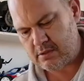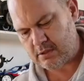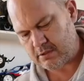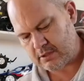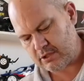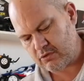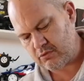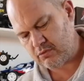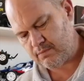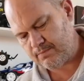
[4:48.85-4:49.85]
look, it's
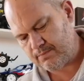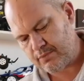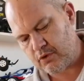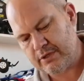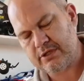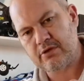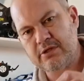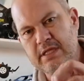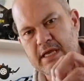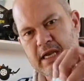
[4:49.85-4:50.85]
all your
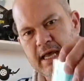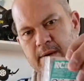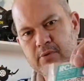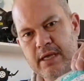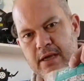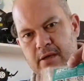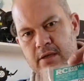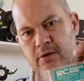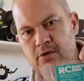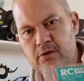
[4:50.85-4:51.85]
screws and that are labelled out
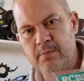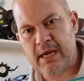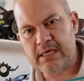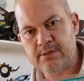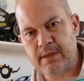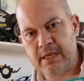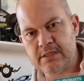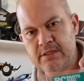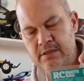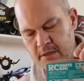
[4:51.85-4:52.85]
in good parts
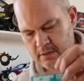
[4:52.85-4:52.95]
bags.